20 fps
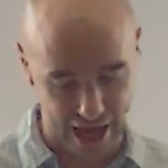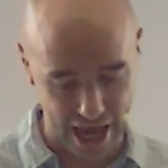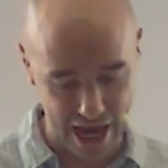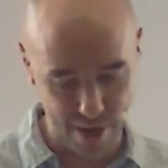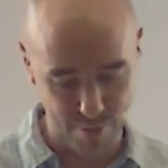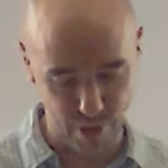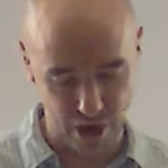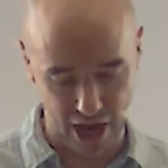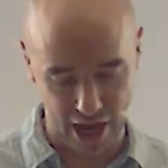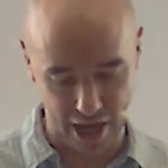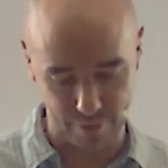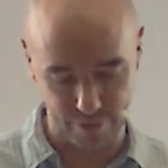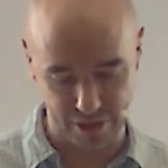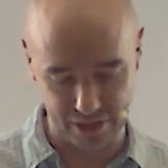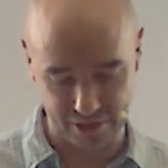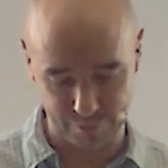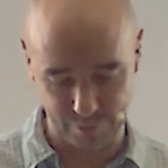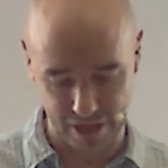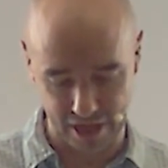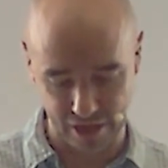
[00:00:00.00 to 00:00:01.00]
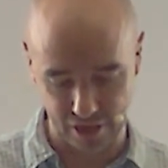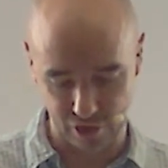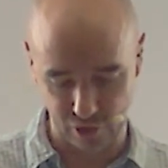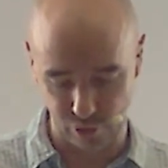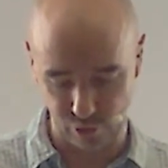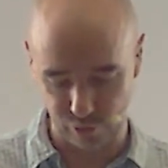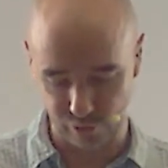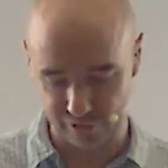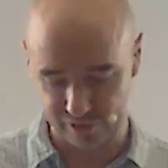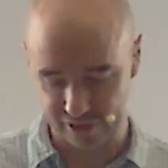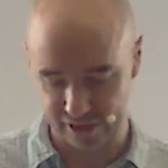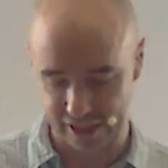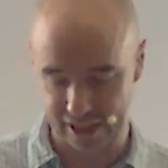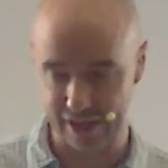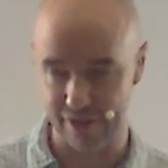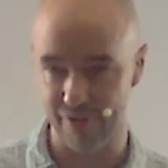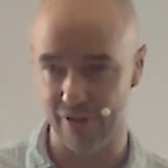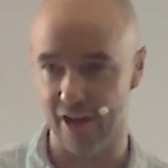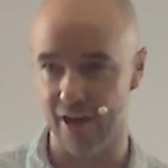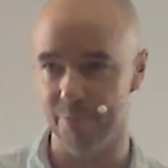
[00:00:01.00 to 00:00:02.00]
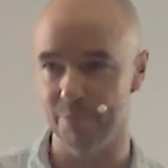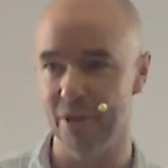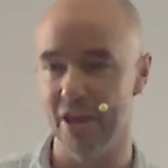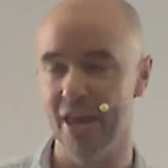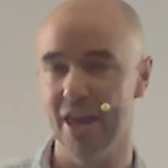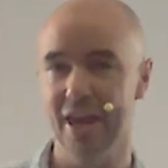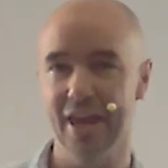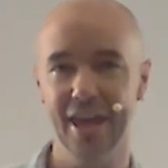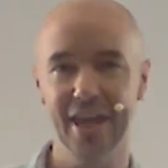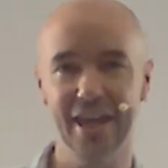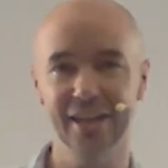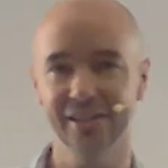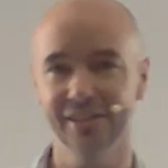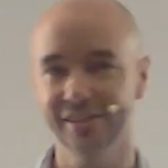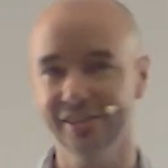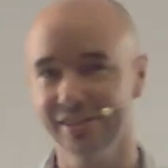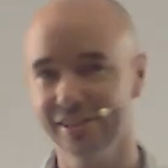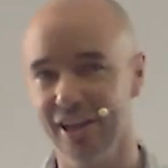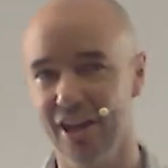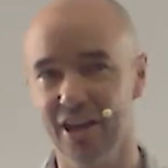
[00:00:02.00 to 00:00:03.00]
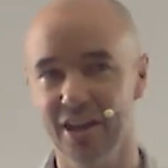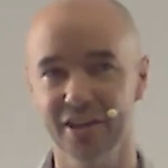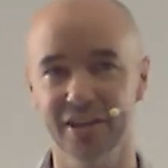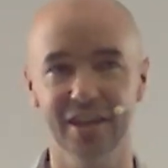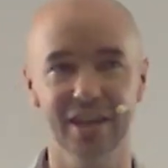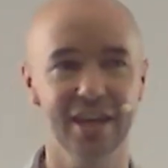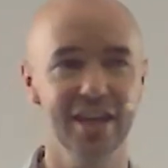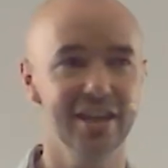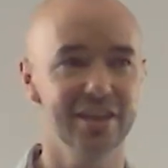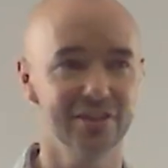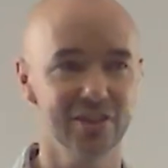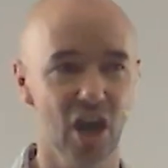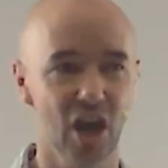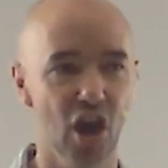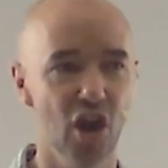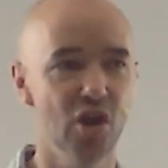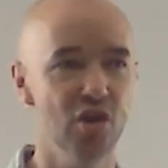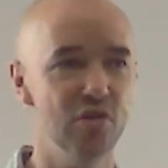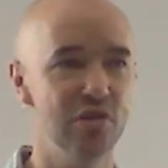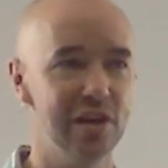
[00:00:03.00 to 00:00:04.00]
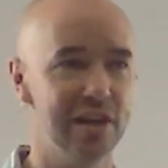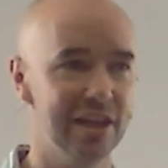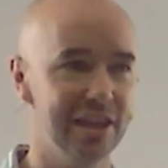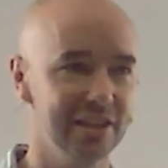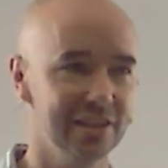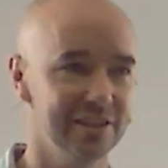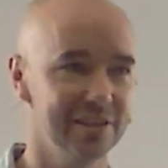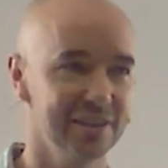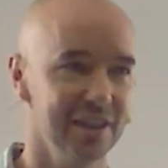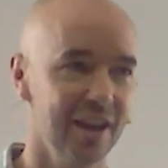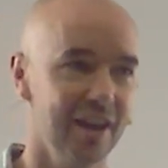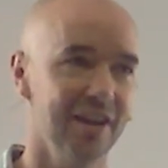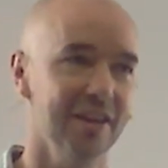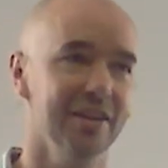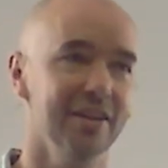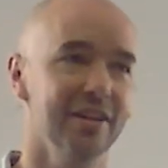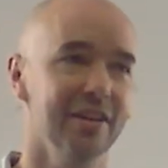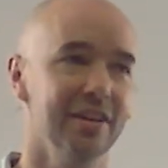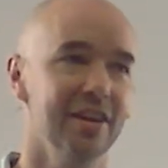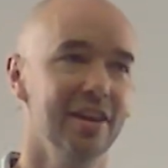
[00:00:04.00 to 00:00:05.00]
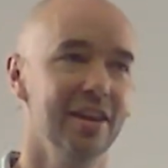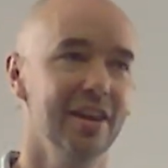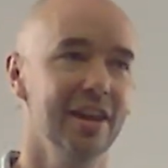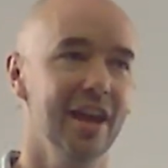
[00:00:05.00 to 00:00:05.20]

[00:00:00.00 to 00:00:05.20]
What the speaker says: Abraham is being called to give up his son, his only son.